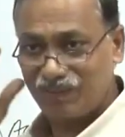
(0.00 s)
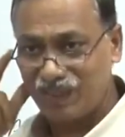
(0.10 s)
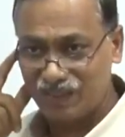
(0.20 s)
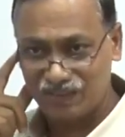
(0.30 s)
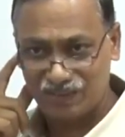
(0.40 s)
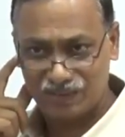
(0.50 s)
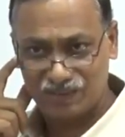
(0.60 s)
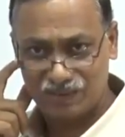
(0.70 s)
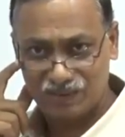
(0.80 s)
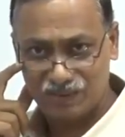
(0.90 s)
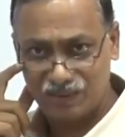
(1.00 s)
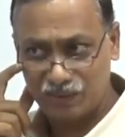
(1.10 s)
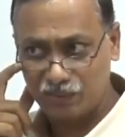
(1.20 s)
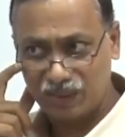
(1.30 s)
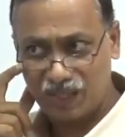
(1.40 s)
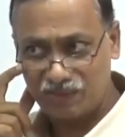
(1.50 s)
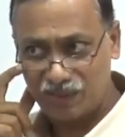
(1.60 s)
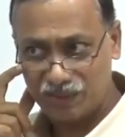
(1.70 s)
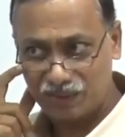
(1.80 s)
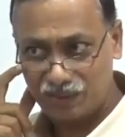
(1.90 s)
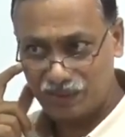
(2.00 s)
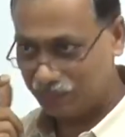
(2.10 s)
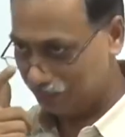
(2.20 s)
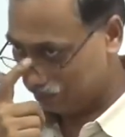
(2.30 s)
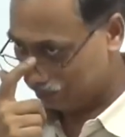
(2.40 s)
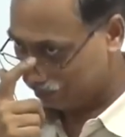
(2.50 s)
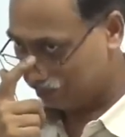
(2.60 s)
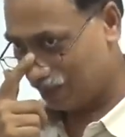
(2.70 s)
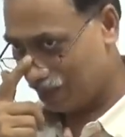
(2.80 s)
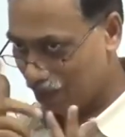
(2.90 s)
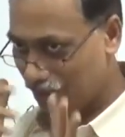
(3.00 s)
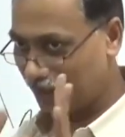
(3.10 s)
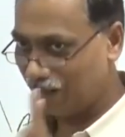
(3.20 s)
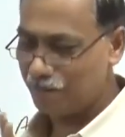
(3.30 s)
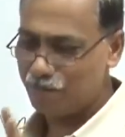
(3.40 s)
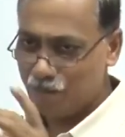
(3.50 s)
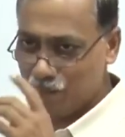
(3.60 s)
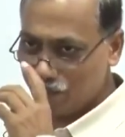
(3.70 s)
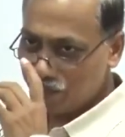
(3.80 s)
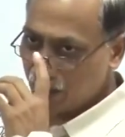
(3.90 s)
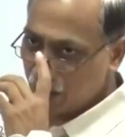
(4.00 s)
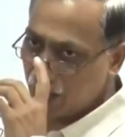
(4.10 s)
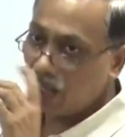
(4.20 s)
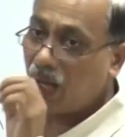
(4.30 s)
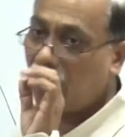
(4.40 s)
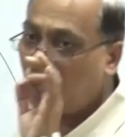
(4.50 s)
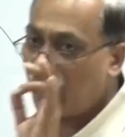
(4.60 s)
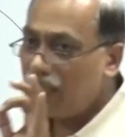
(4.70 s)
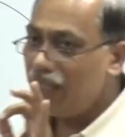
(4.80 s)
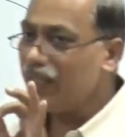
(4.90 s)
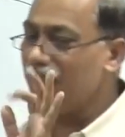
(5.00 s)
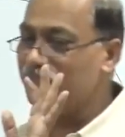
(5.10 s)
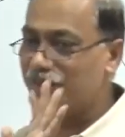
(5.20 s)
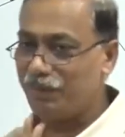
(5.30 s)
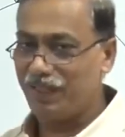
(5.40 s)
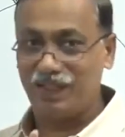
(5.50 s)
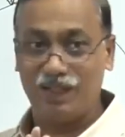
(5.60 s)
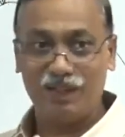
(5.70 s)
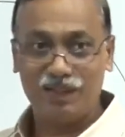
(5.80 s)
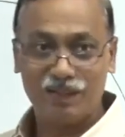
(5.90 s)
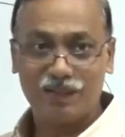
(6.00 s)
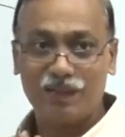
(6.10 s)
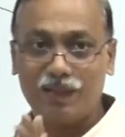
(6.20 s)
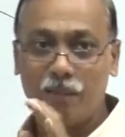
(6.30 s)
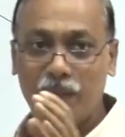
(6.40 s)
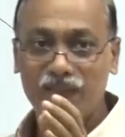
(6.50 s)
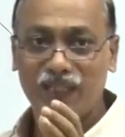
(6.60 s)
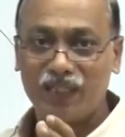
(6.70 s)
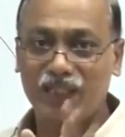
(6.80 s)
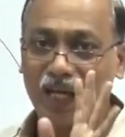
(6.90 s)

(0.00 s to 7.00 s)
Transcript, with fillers: variance. This much graph understood? Okay. Ideally speaking, the budget